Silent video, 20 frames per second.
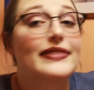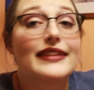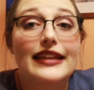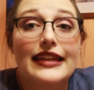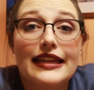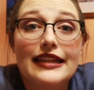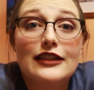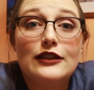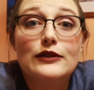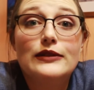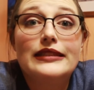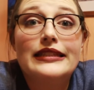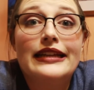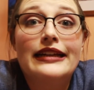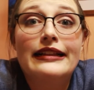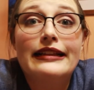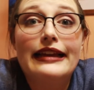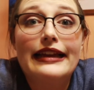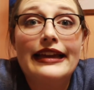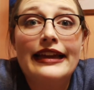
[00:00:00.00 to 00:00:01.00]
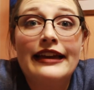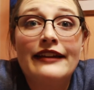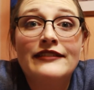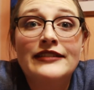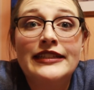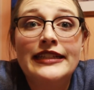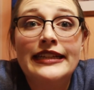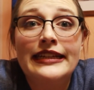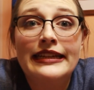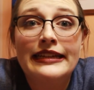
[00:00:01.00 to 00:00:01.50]
Can you tell I
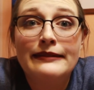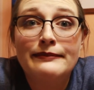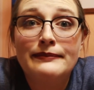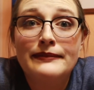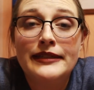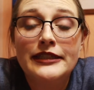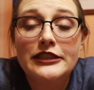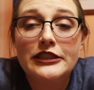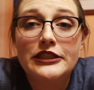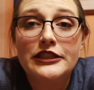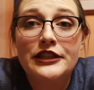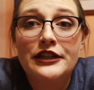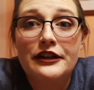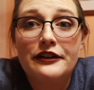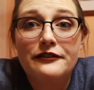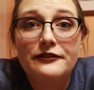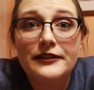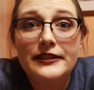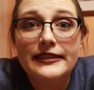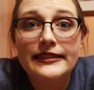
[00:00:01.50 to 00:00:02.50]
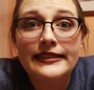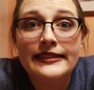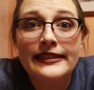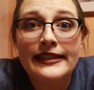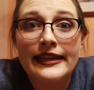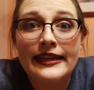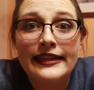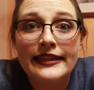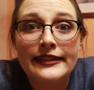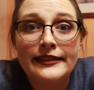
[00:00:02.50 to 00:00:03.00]
haven't had much coffee
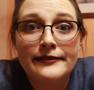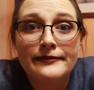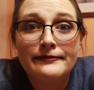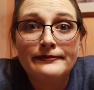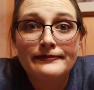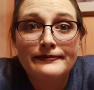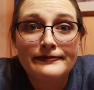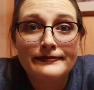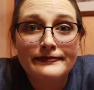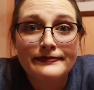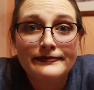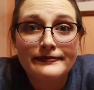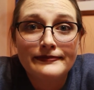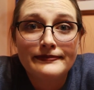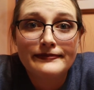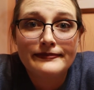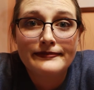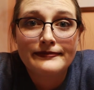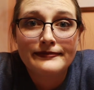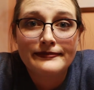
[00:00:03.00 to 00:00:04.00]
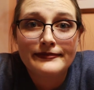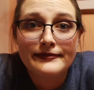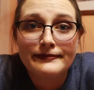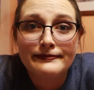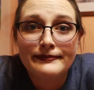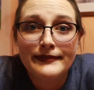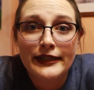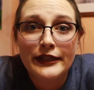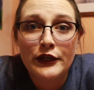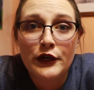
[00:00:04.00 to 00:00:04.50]
today?
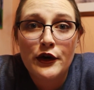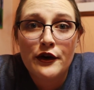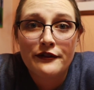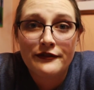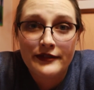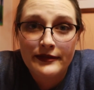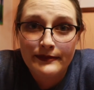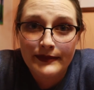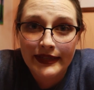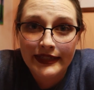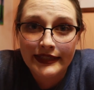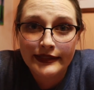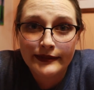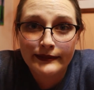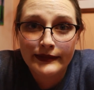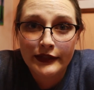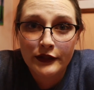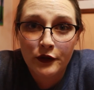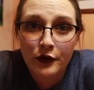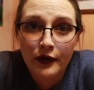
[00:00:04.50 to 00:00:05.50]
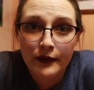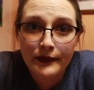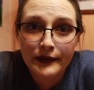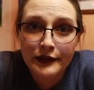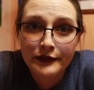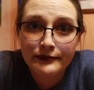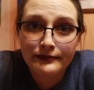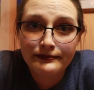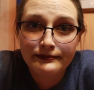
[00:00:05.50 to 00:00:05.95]
My coffee makes me normal.